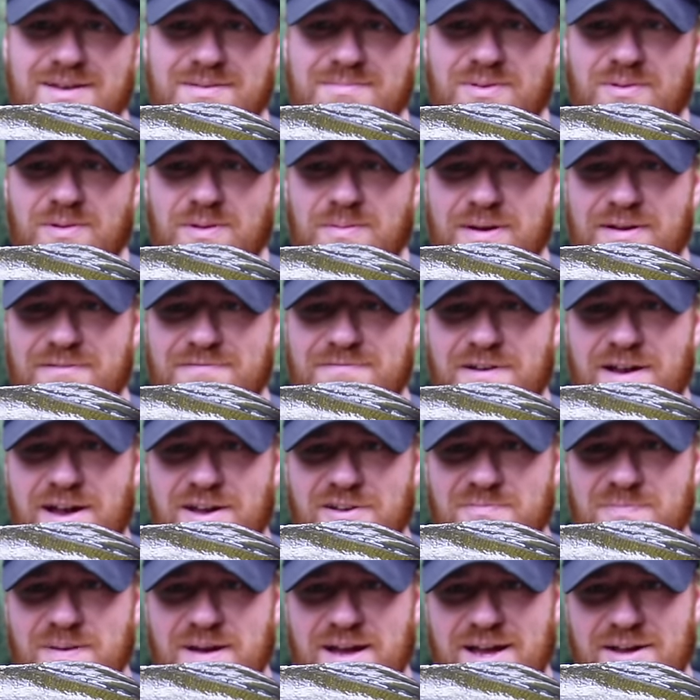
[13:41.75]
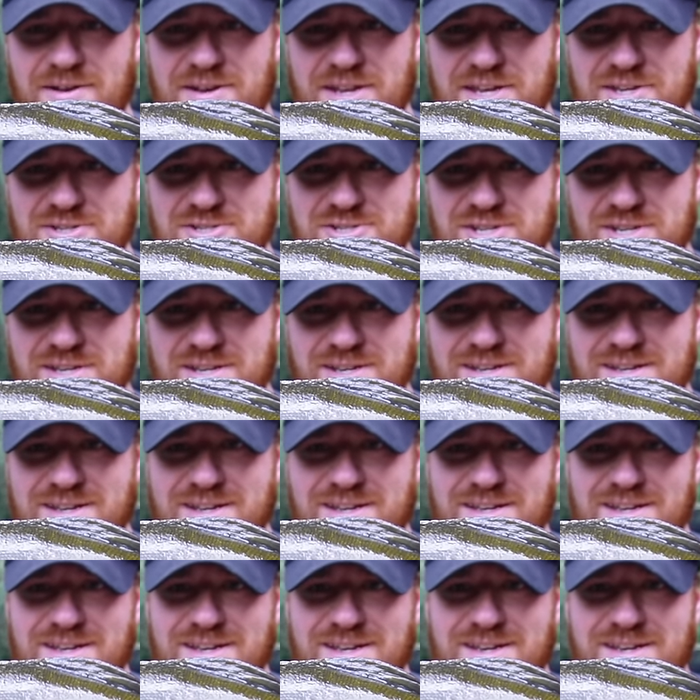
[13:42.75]
probably about five pounds pound-ish.
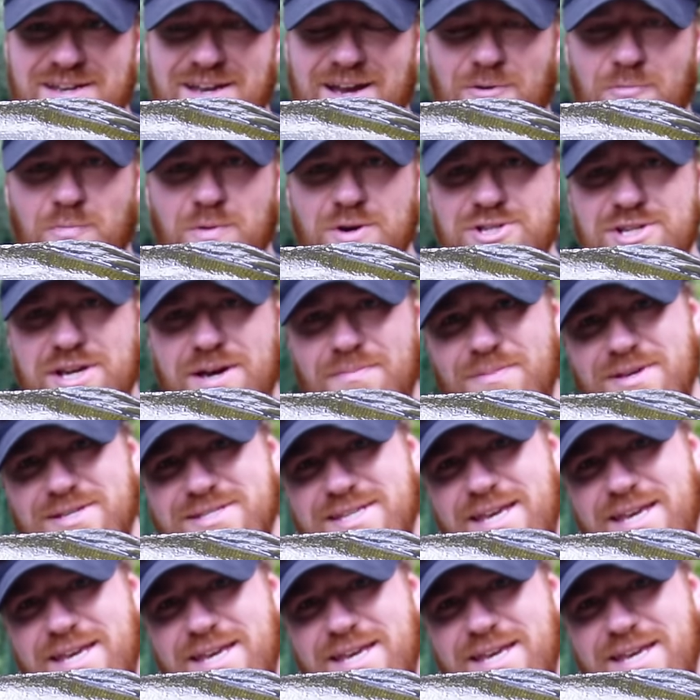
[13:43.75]
I wish I had my